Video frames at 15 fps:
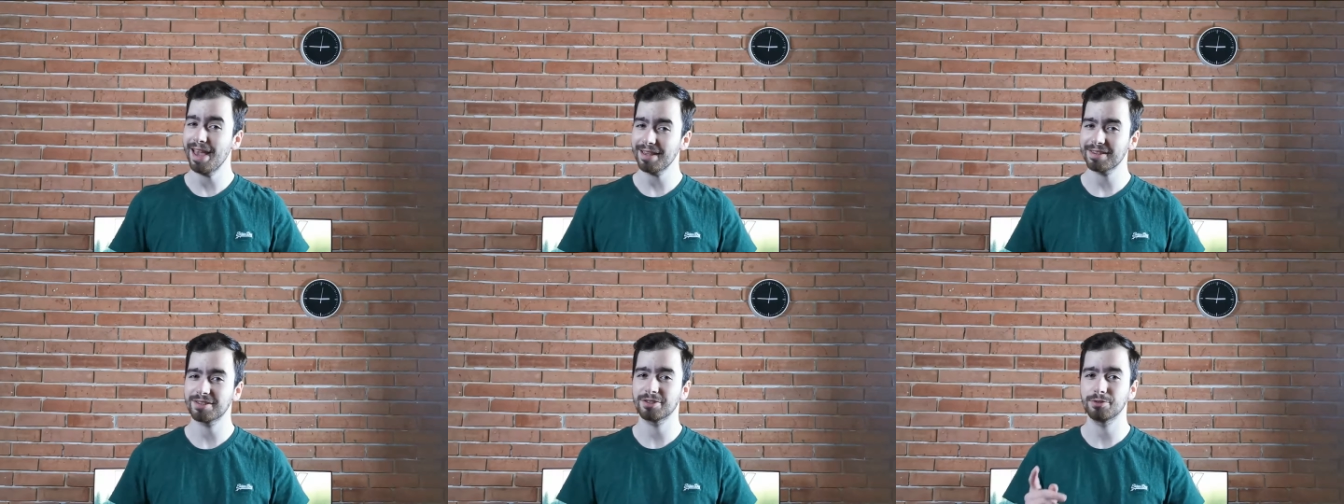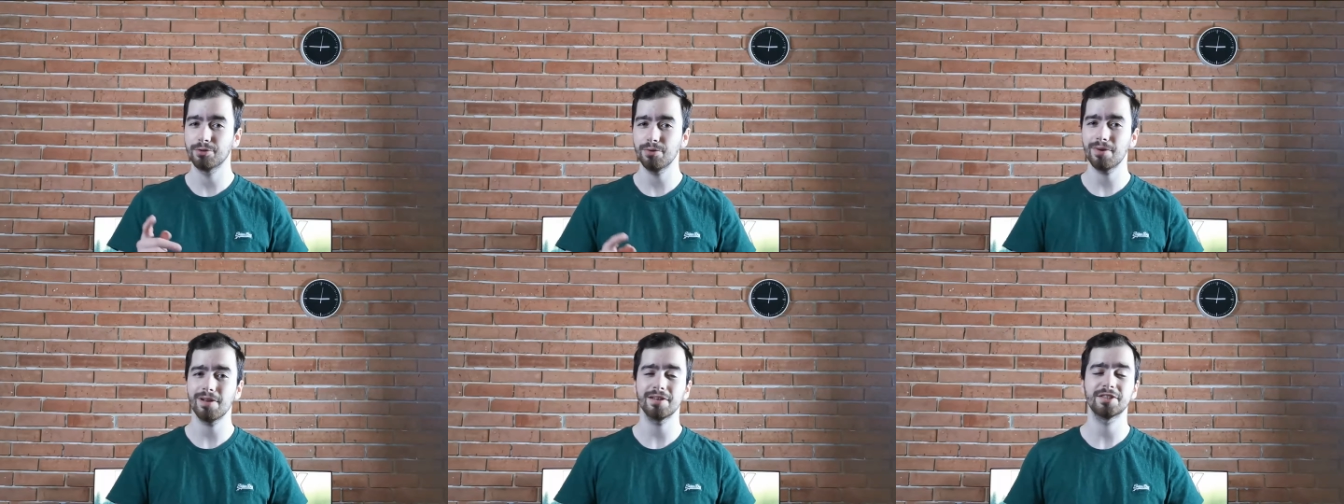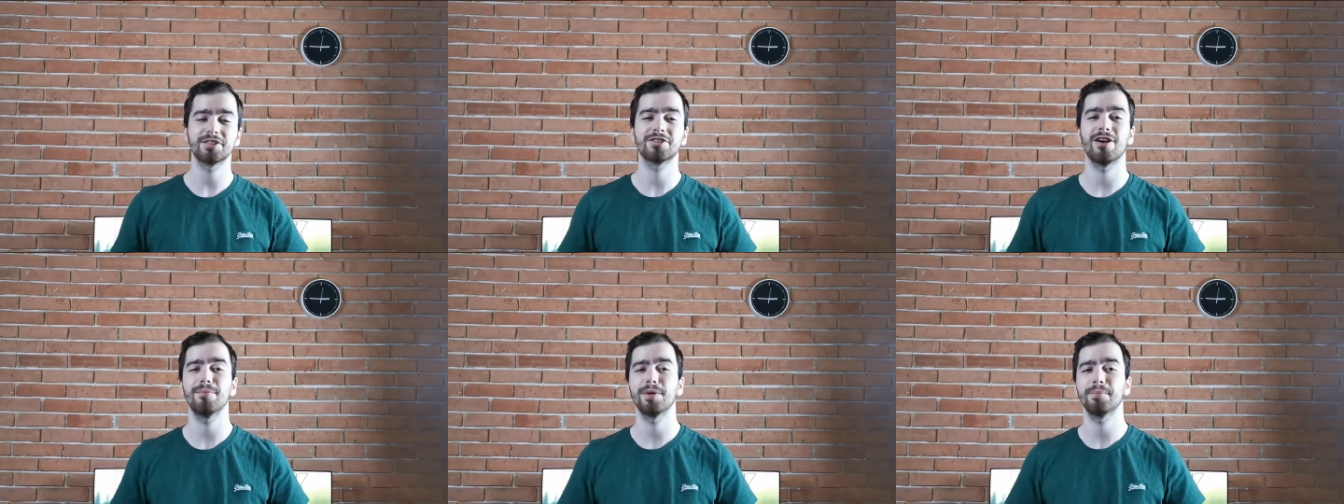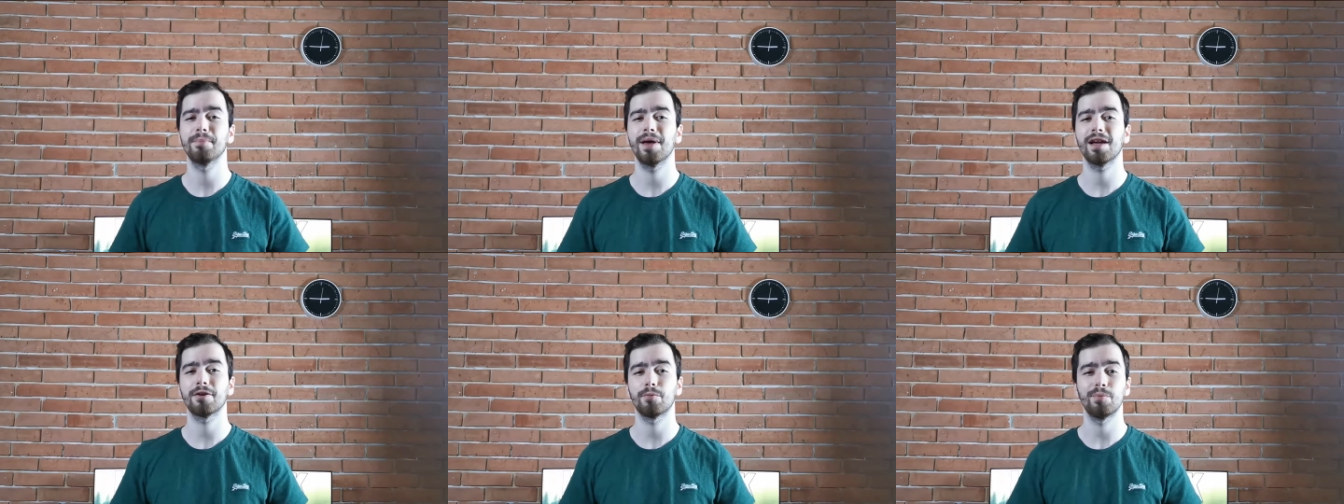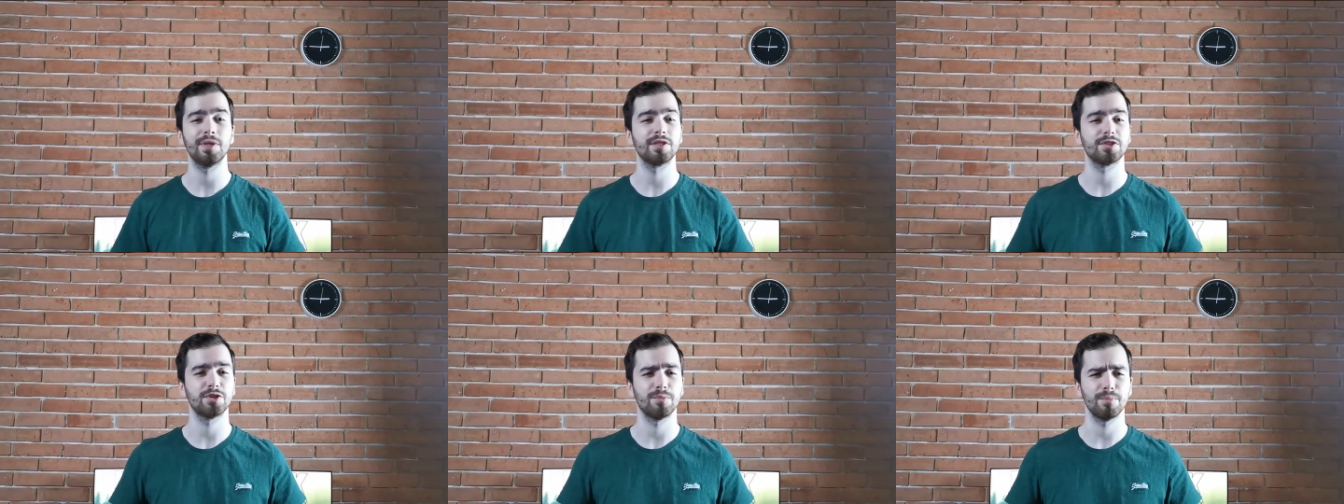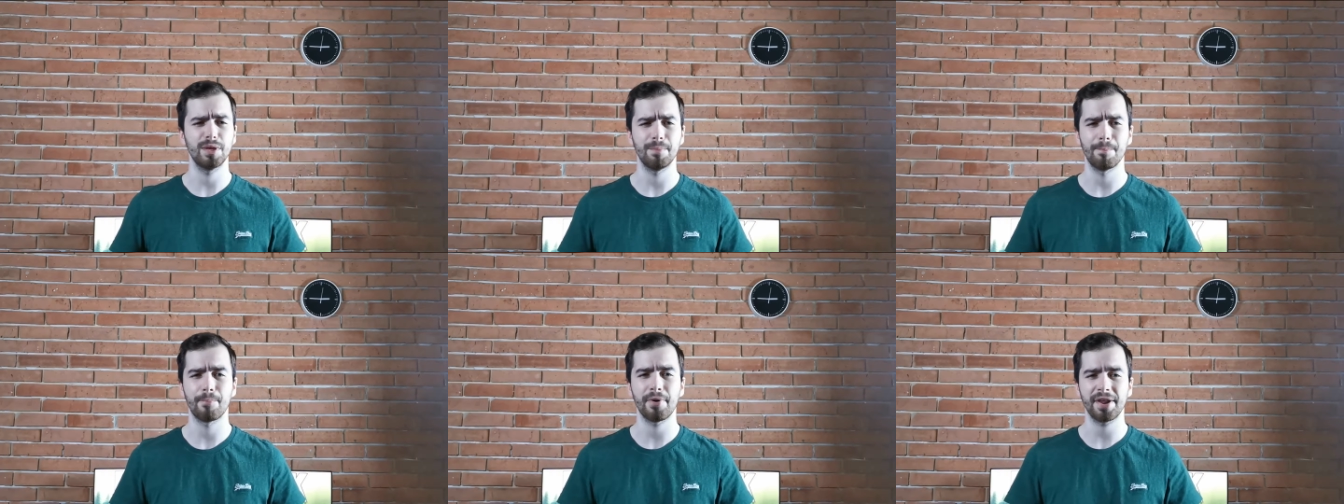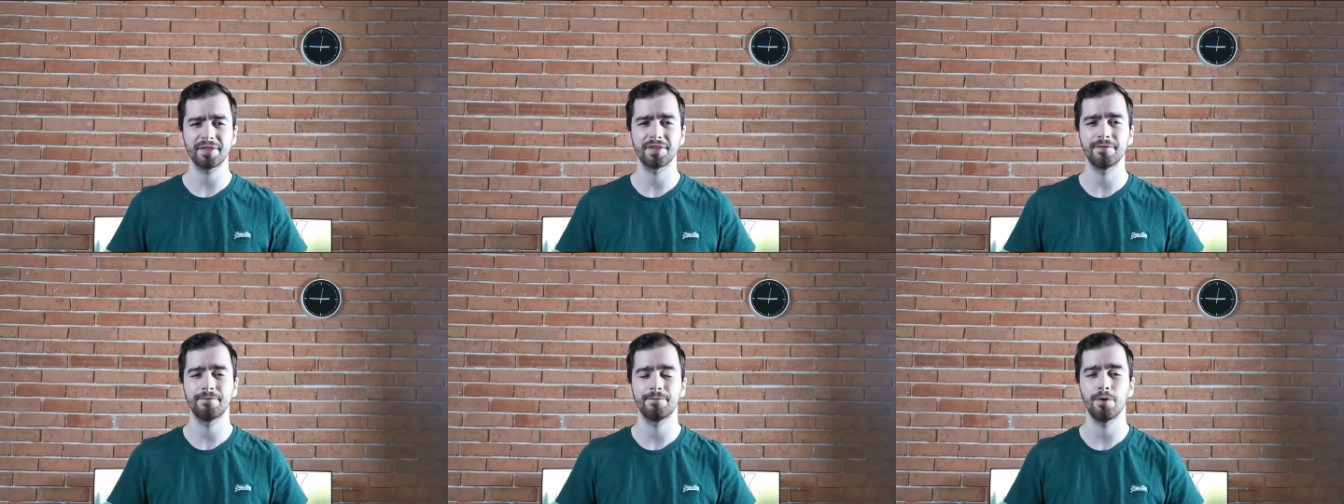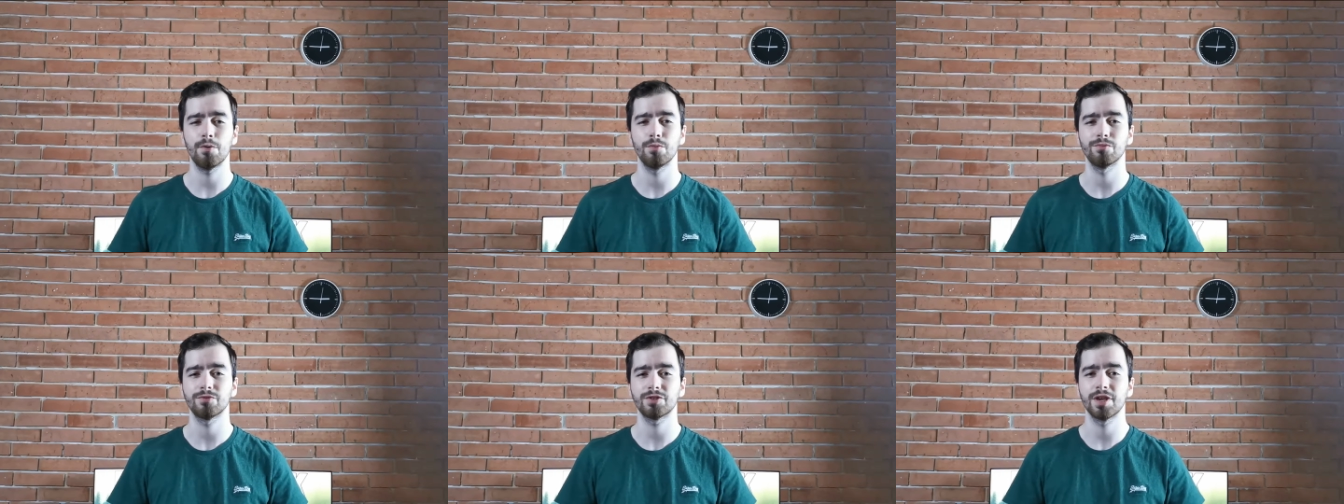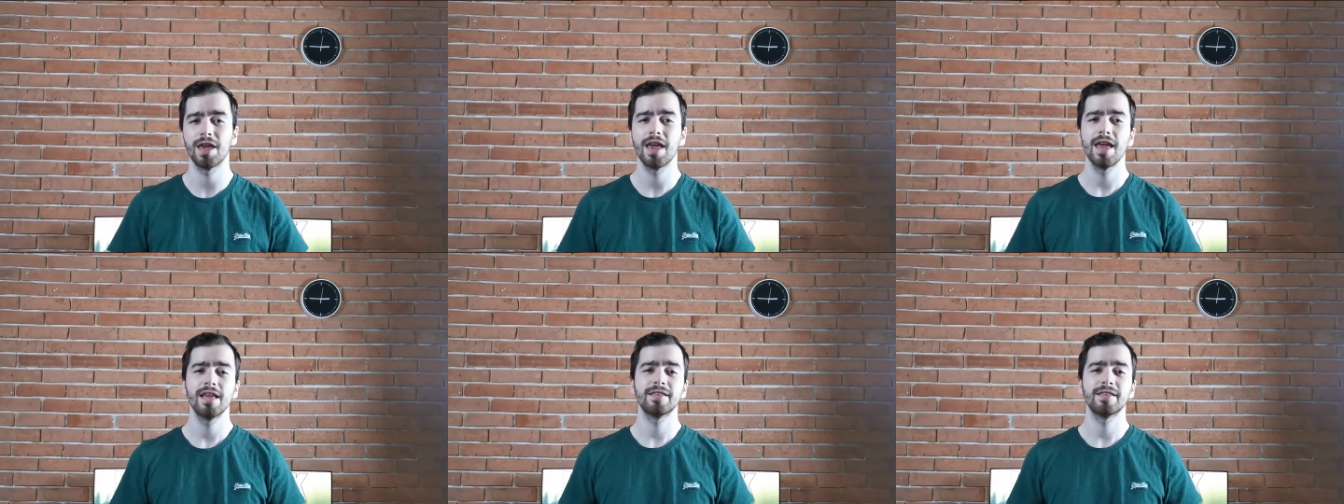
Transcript: Yes, Google is coming back with some impressive phones.